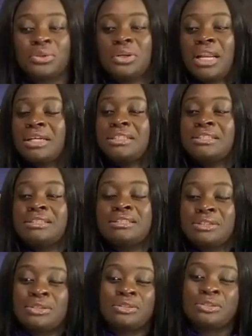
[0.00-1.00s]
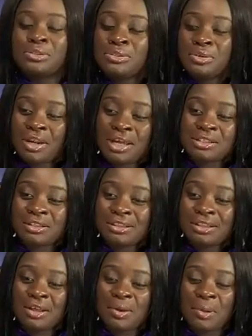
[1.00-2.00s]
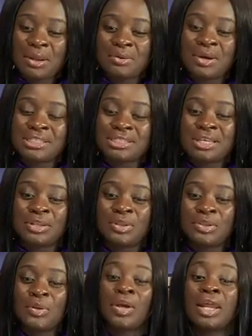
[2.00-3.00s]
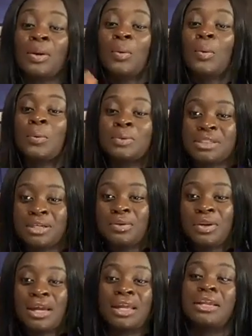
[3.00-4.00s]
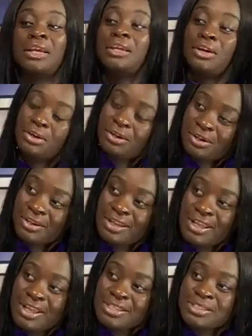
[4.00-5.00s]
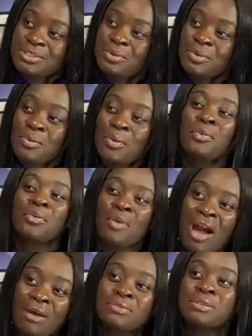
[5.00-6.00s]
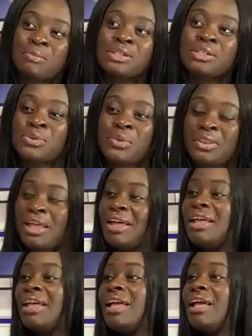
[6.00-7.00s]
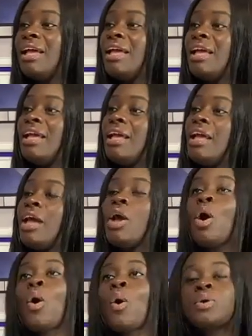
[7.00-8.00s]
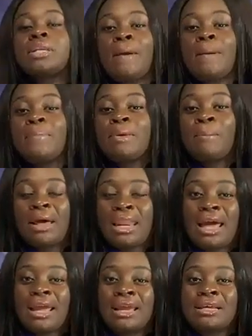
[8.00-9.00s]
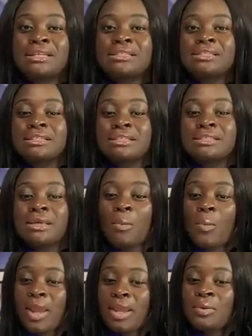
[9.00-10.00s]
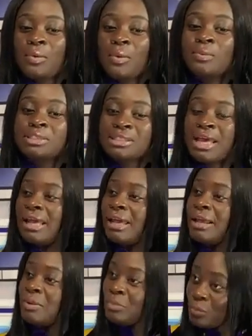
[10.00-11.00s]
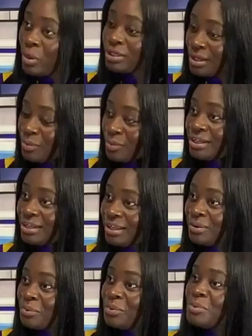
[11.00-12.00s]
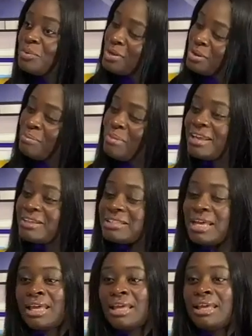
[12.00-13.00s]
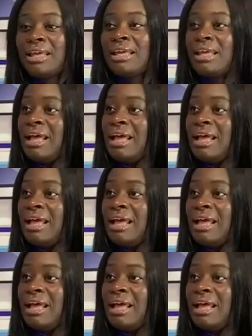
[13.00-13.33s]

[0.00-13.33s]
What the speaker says: But you're not. How do I say this? You're getting older. You're not getting younger. So you have to make sure that. Oh, there be, but in some way, who said one day, you look back and say, hey,